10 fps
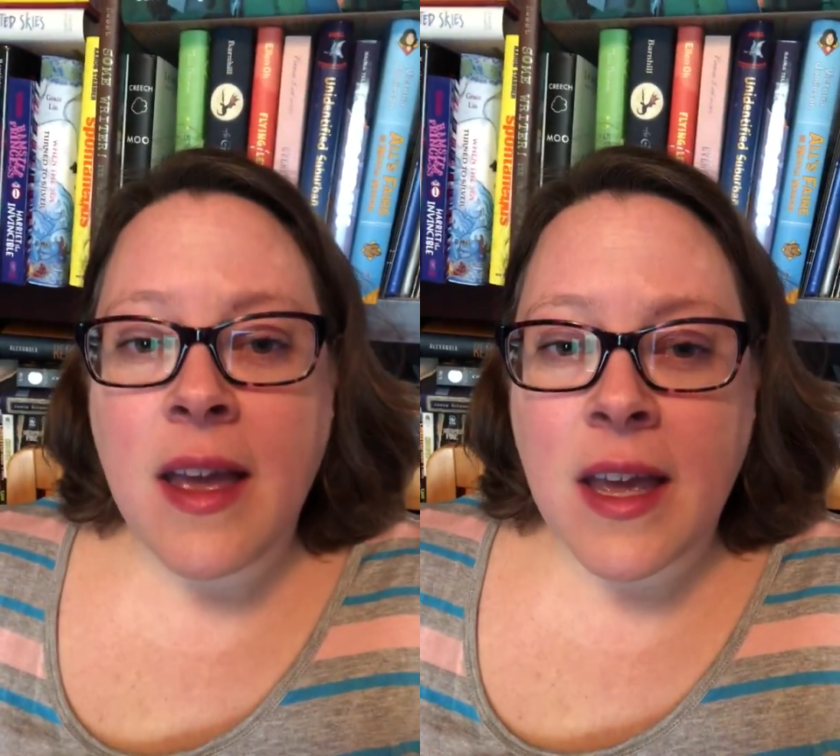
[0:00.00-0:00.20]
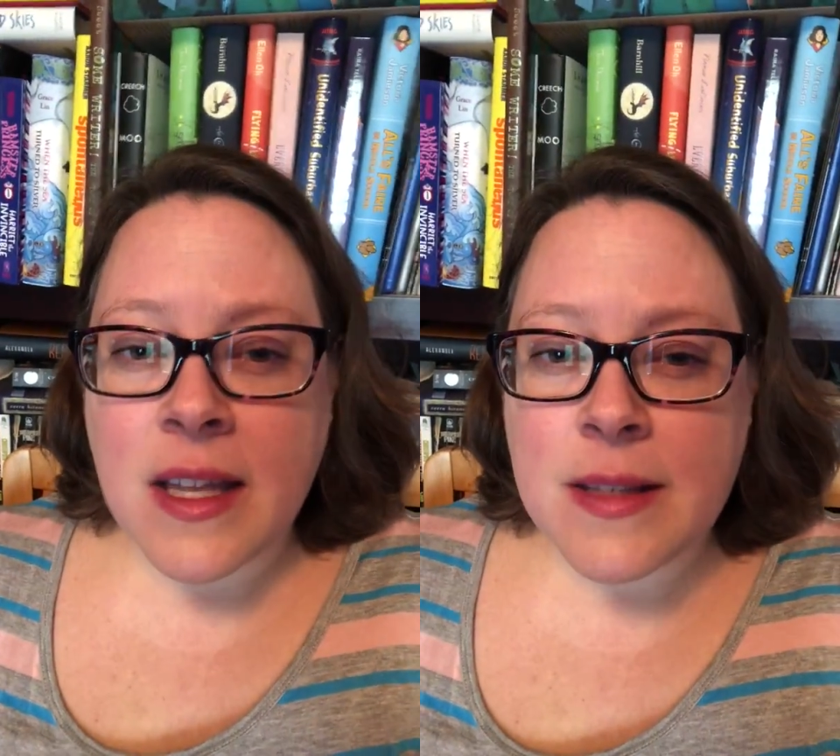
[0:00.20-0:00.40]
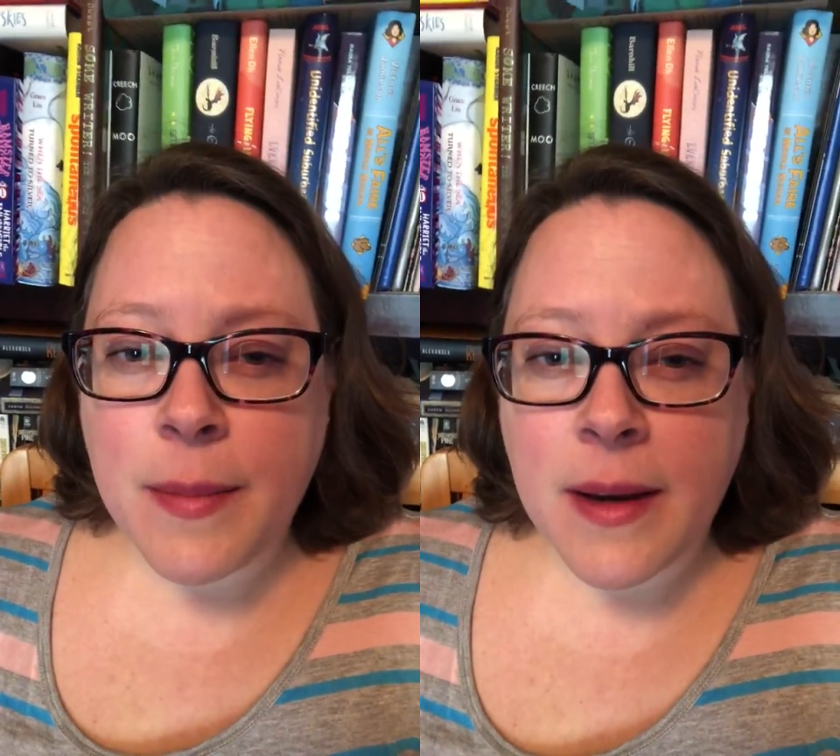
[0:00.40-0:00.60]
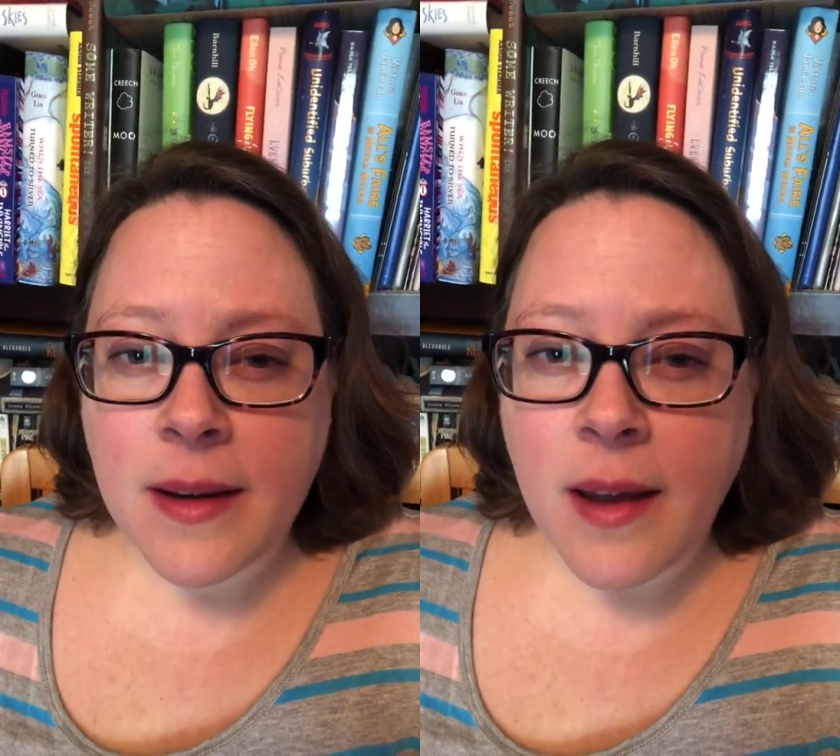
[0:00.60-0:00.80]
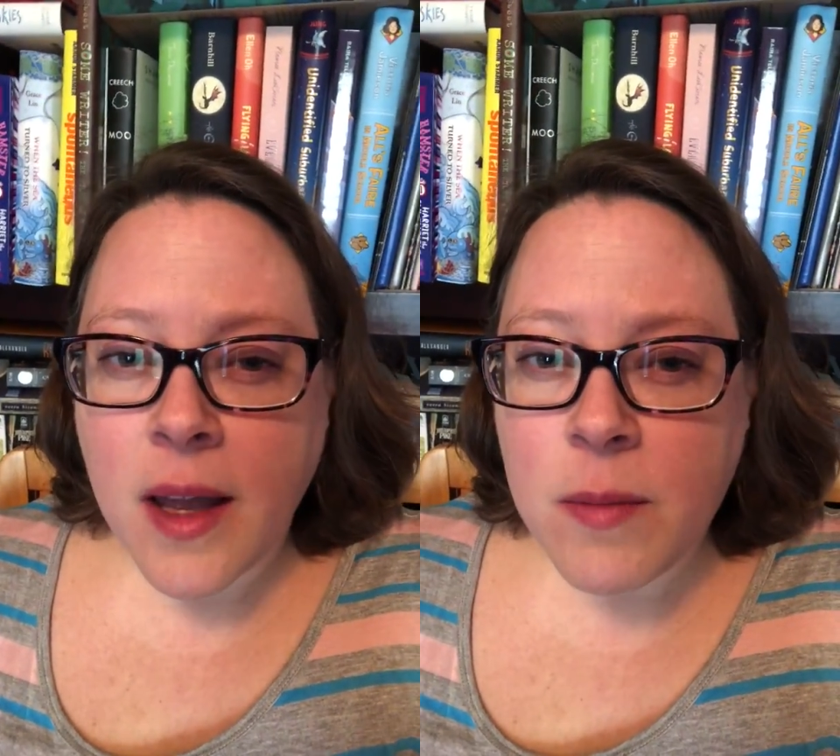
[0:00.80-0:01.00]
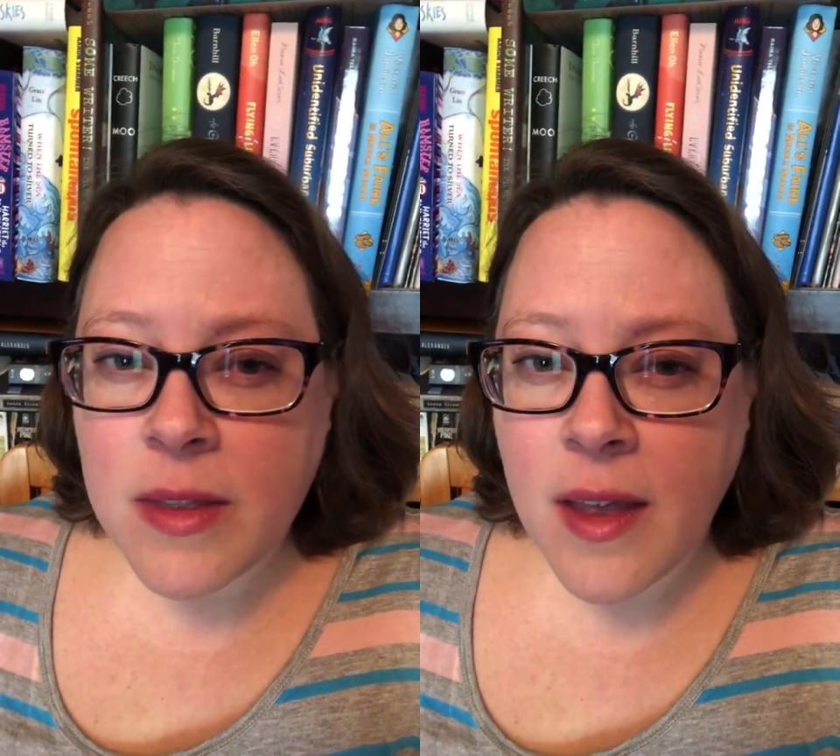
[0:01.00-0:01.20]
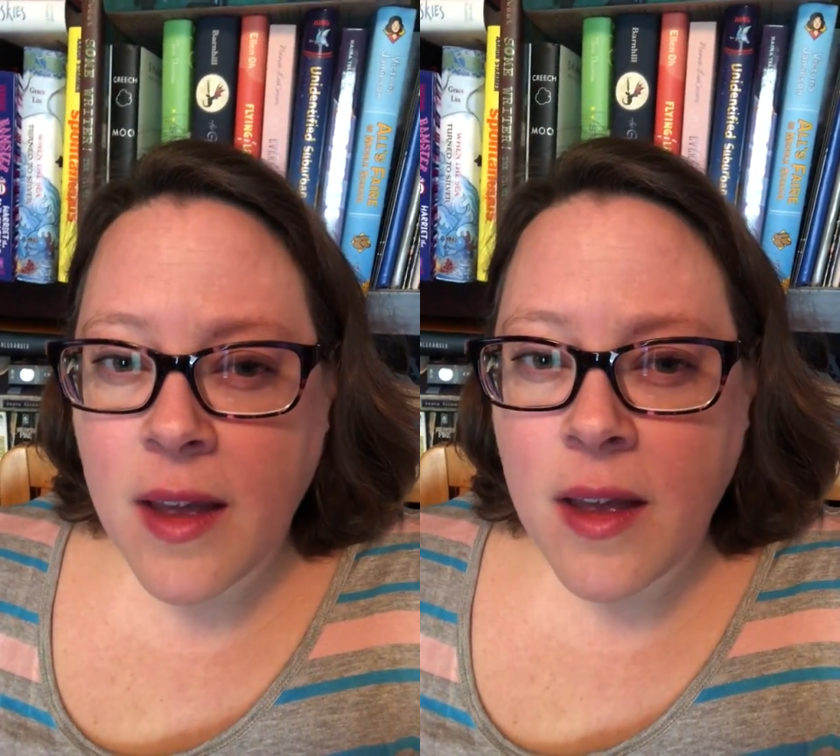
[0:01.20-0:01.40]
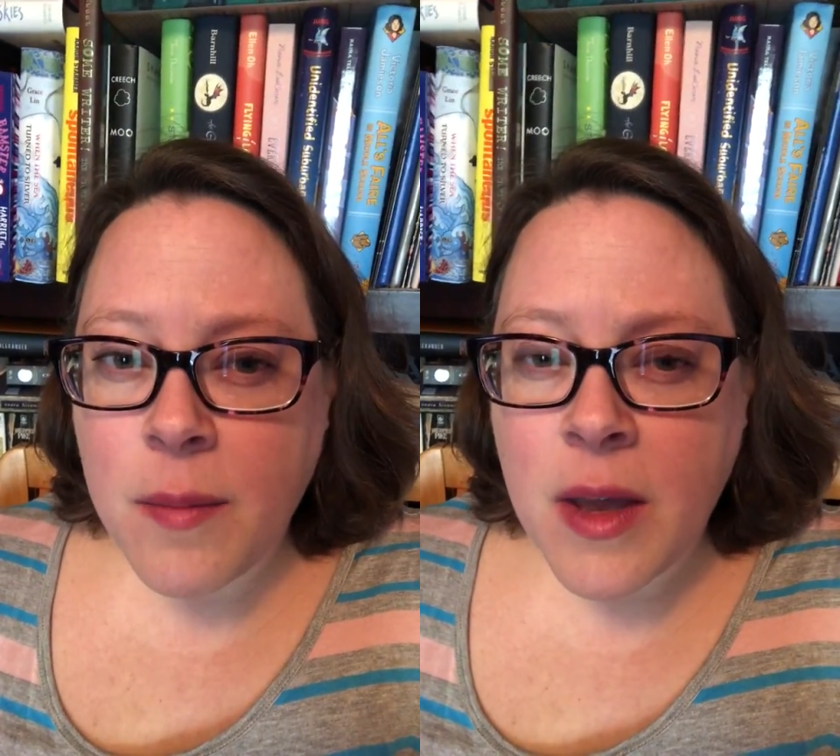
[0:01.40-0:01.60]
in spending time with
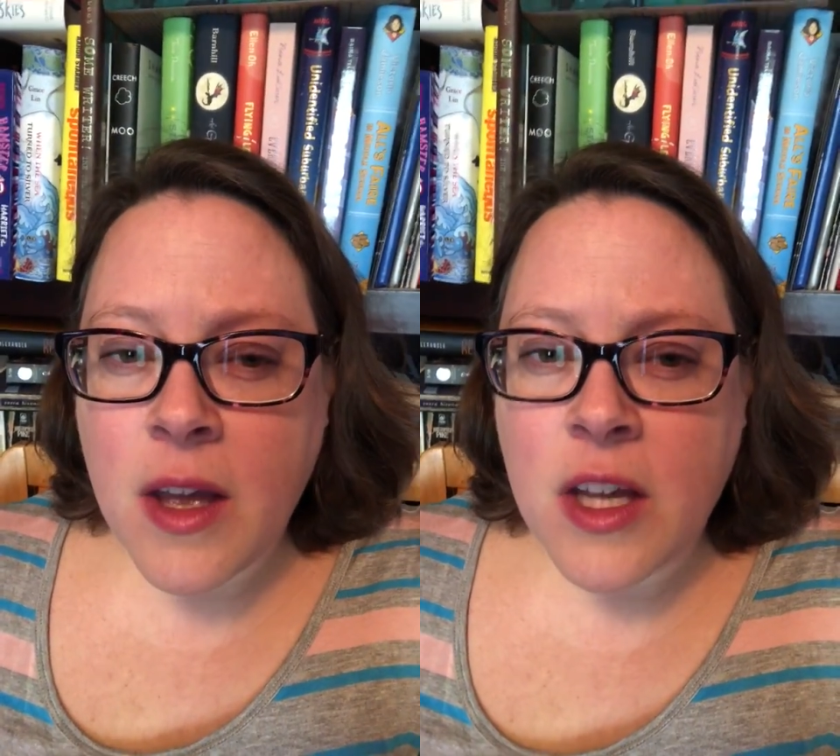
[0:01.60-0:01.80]
them.